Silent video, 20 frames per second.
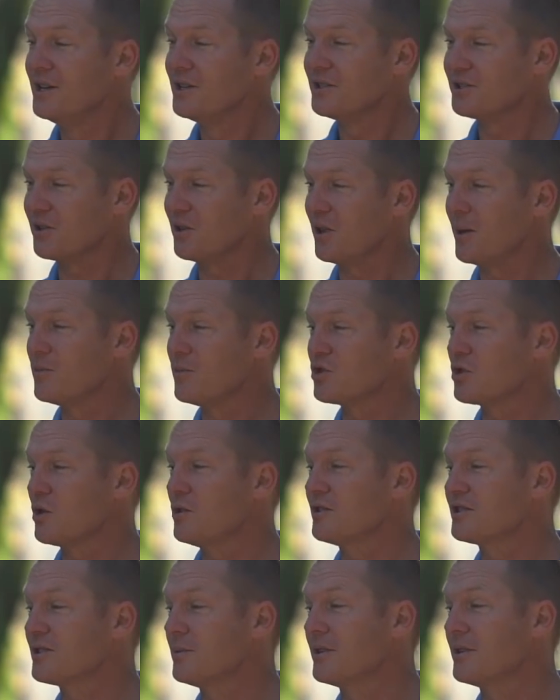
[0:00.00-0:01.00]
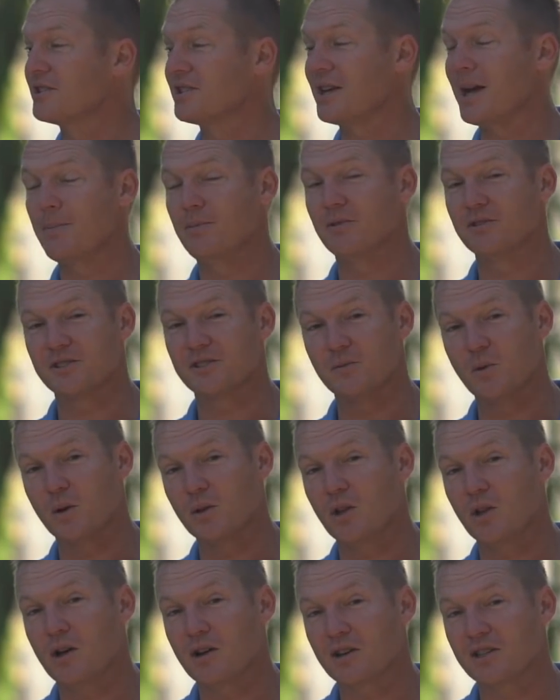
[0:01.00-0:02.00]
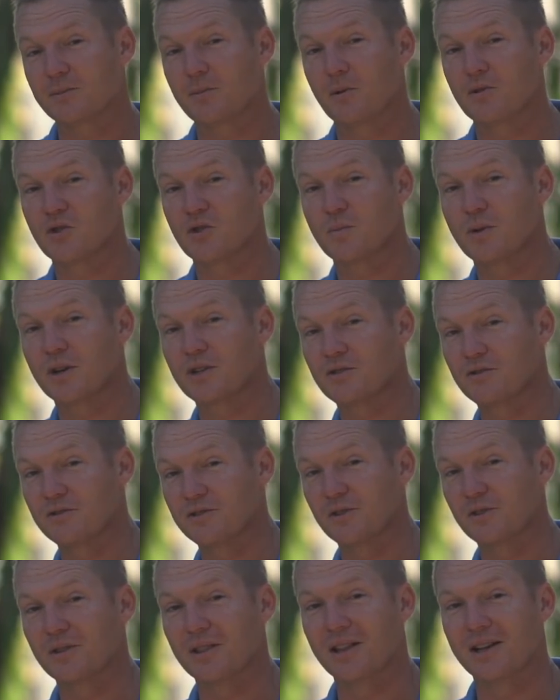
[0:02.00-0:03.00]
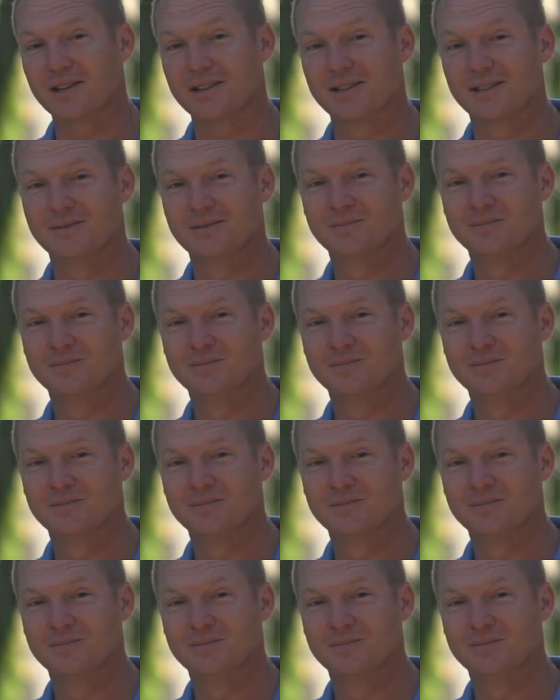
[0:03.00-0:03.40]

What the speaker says: So let me show you some examples of what long exposure pictures look like.